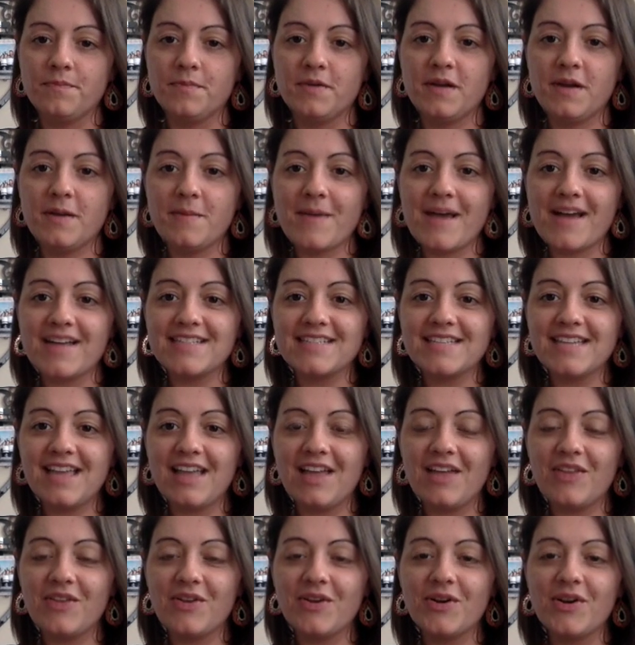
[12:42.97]
Put it back
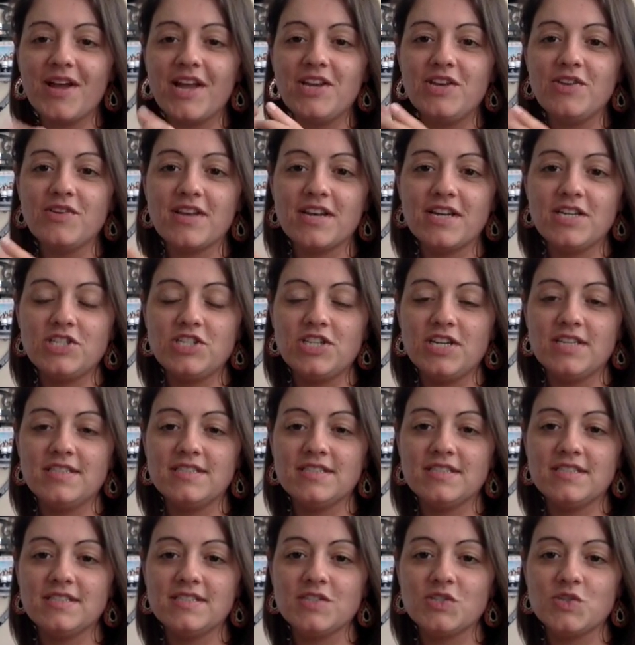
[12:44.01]
together, and you can
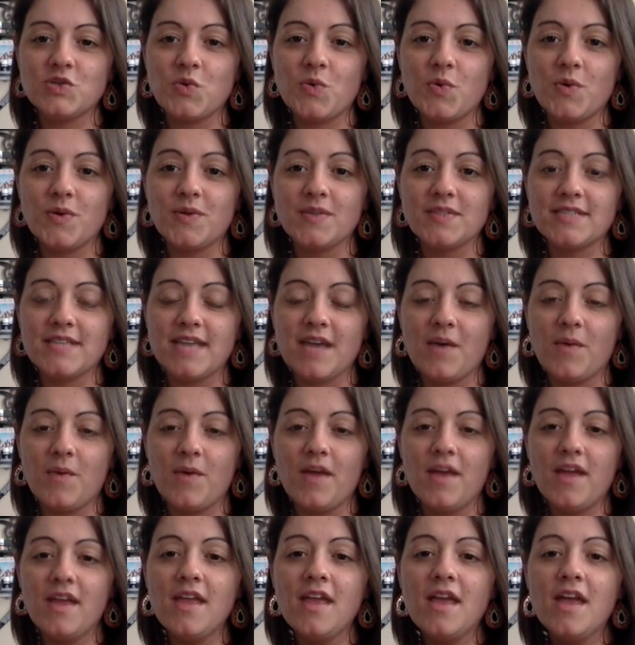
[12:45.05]
ingest essential oils that
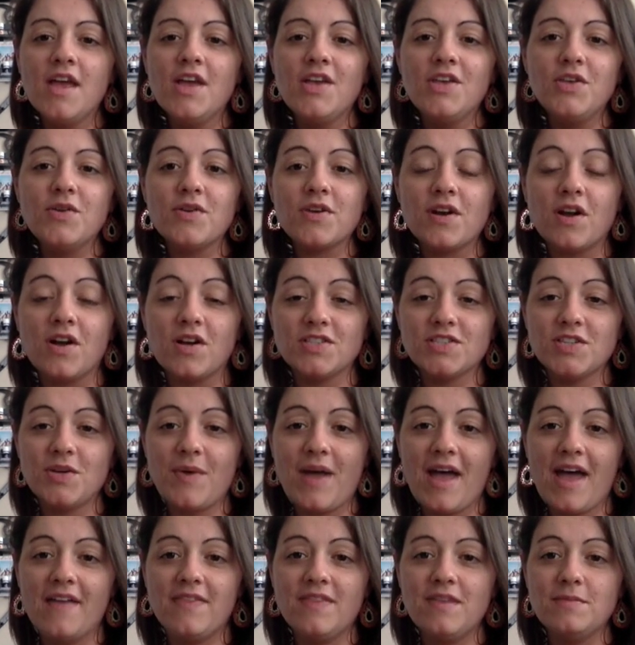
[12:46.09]
way. You can also
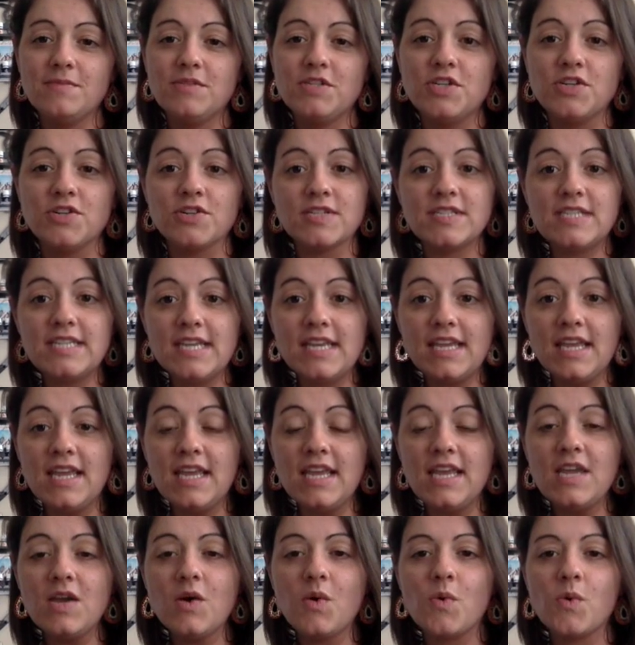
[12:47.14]
add them to your
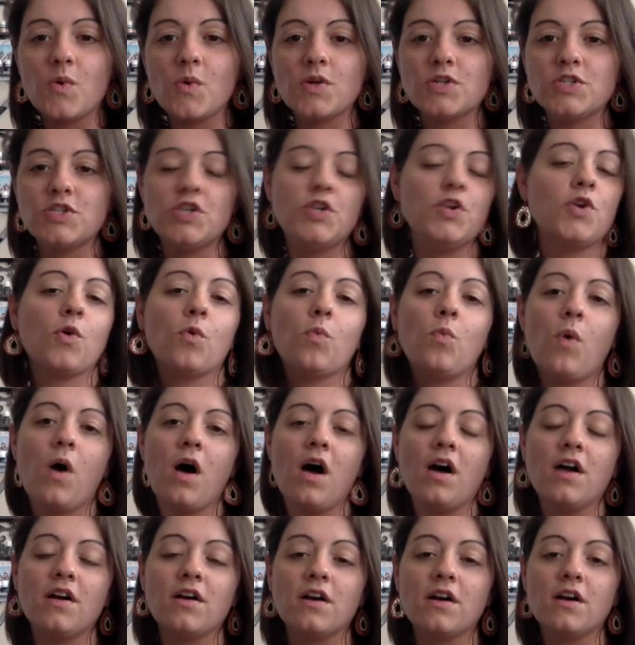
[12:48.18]
tea or to your
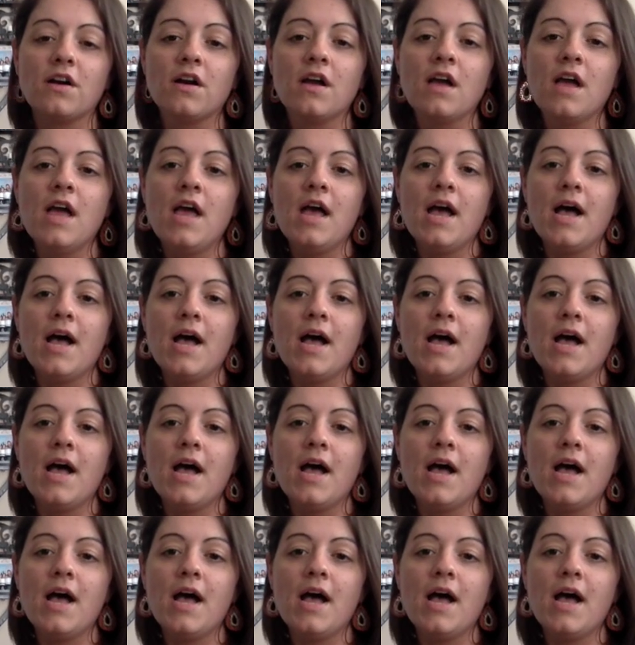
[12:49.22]
water.